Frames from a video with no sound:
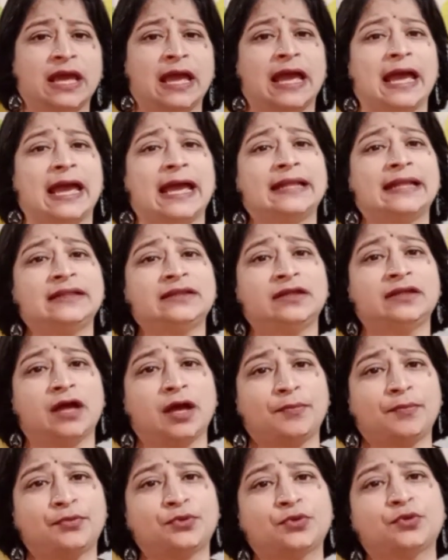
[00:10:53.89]
and the
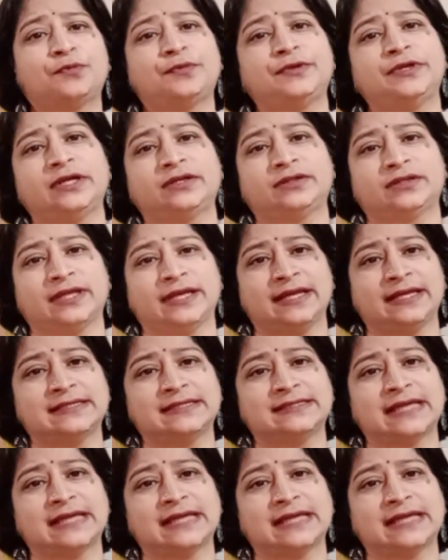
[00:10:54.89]
appropriate things